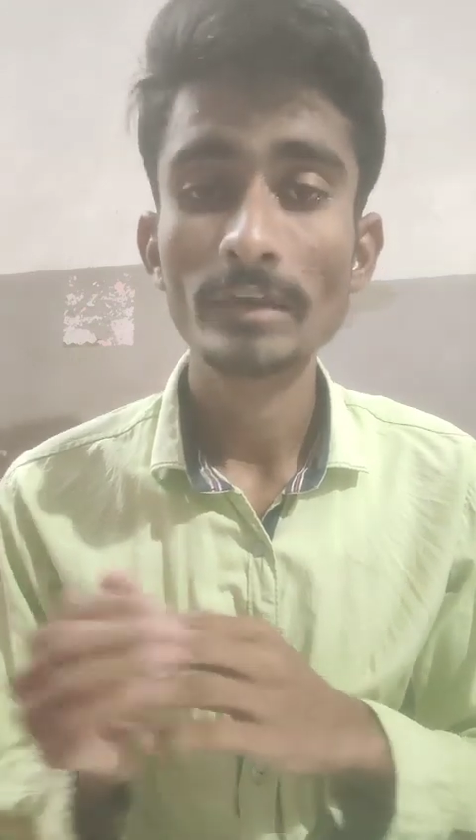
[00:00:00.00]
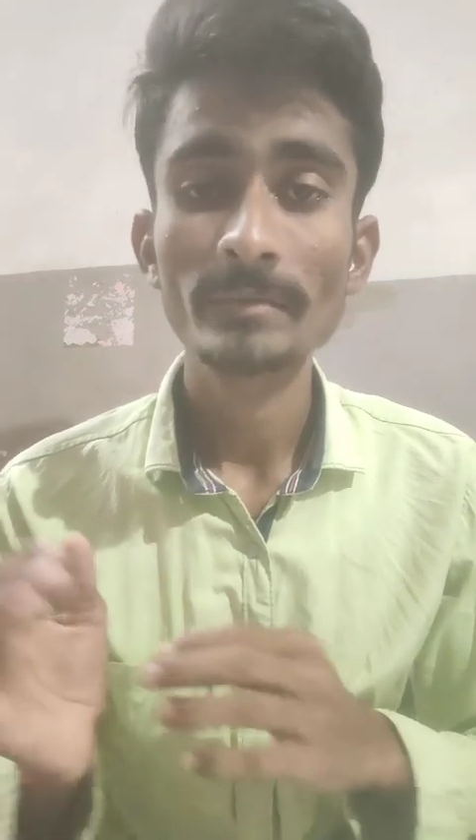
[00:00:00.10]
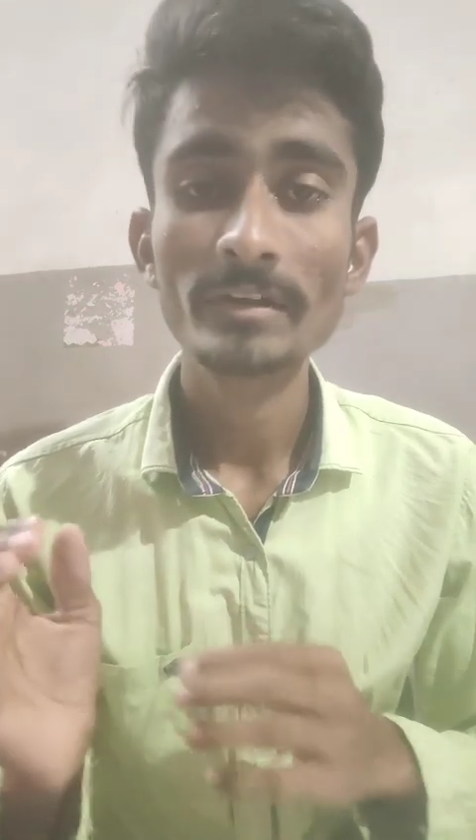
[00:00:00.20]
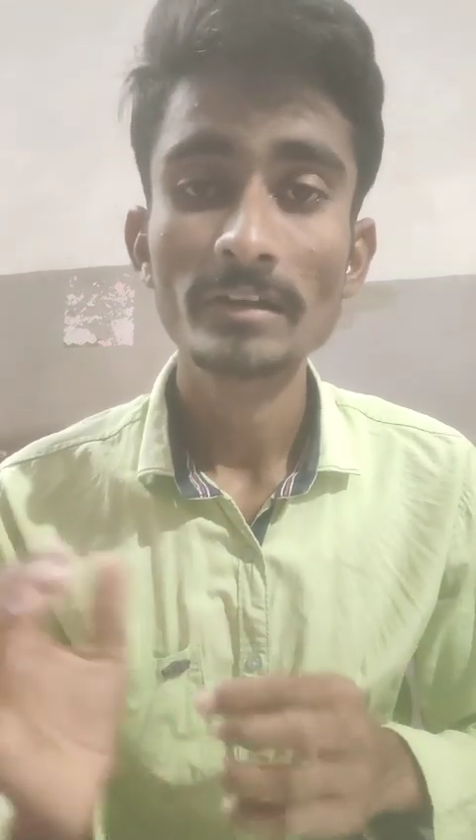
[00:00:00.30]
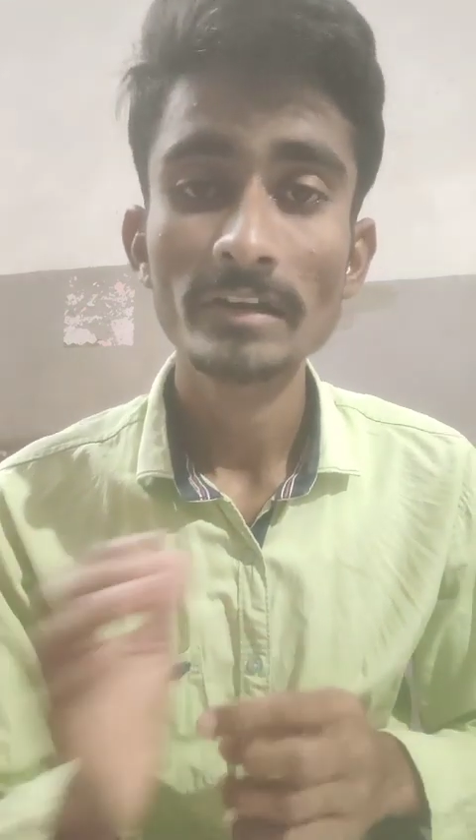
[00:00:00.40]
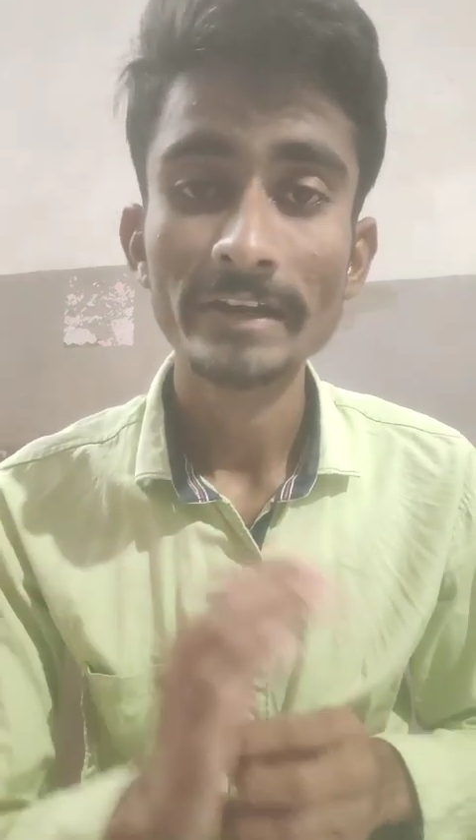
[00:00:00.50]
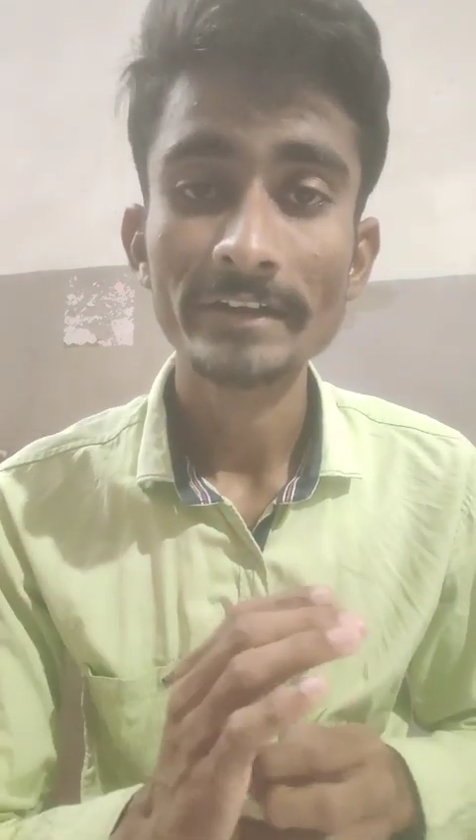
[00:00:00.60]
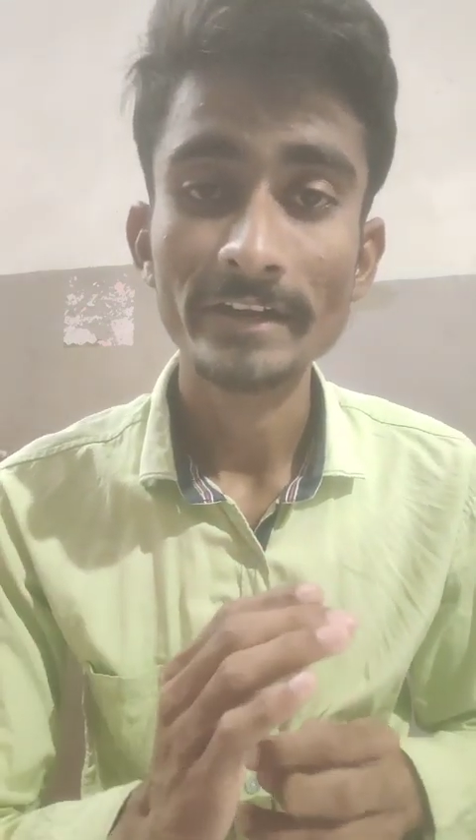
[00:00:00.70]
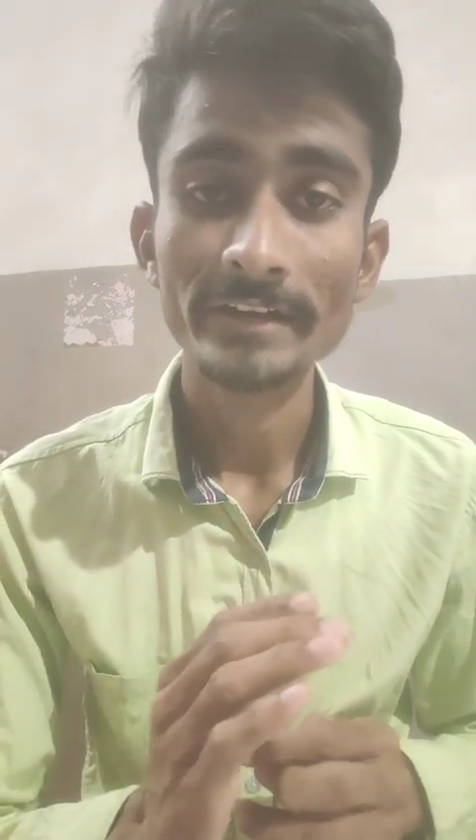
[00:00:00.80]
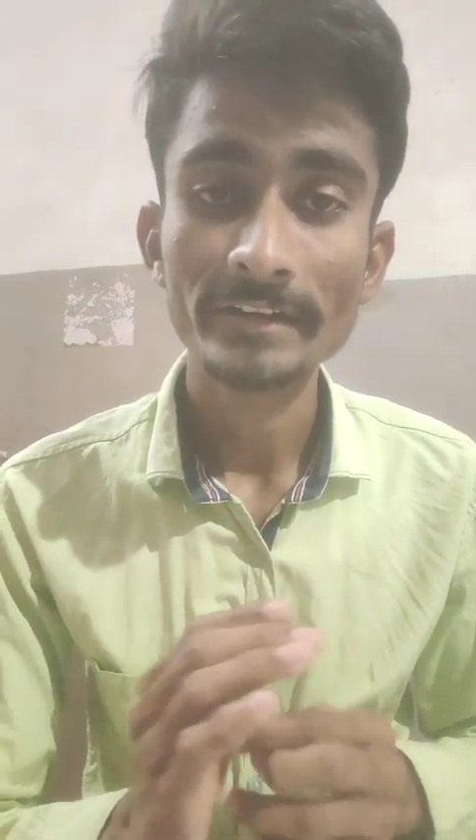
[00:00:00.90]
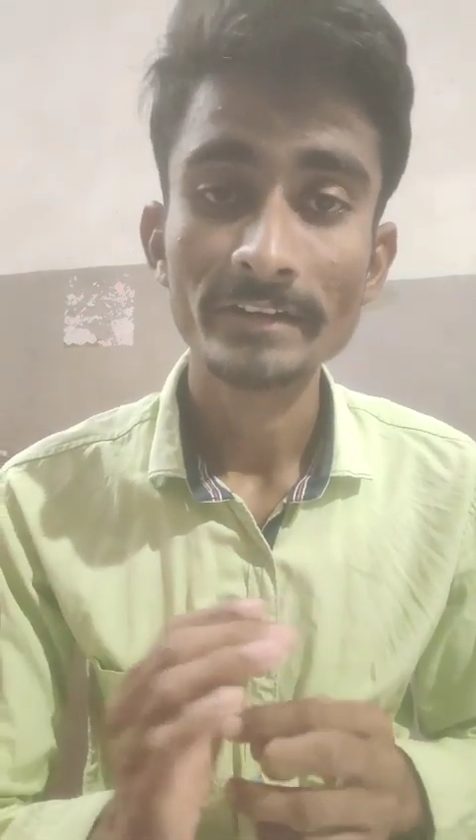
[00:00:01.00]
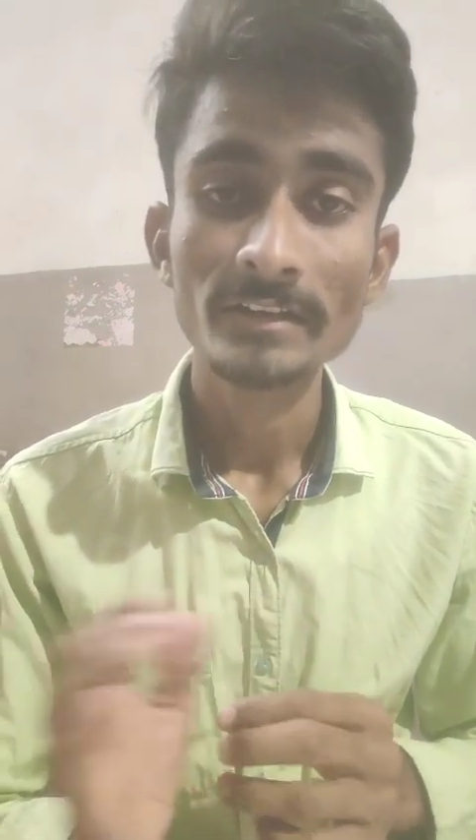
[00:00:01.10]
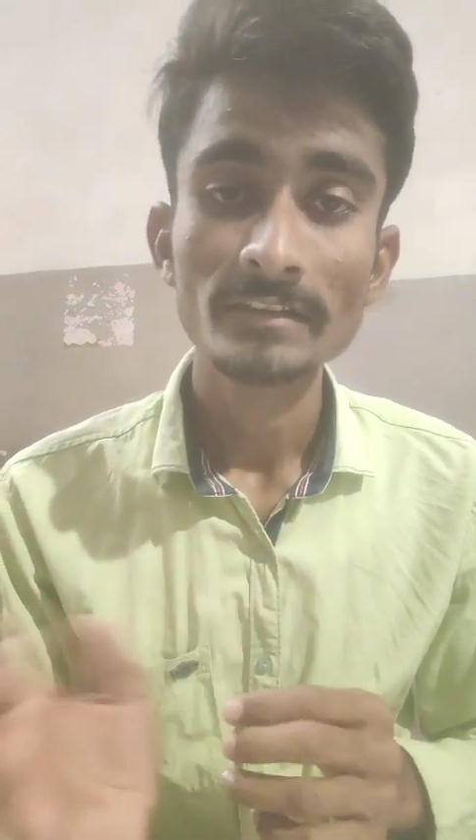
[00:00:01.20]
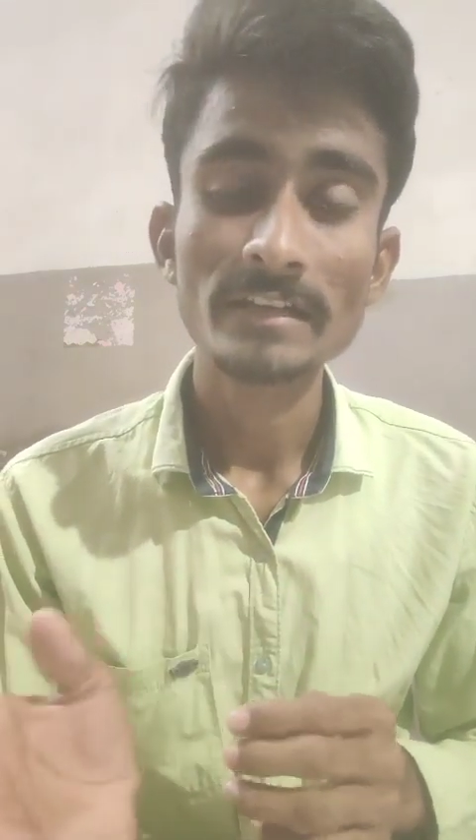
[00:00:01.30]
chemical entity,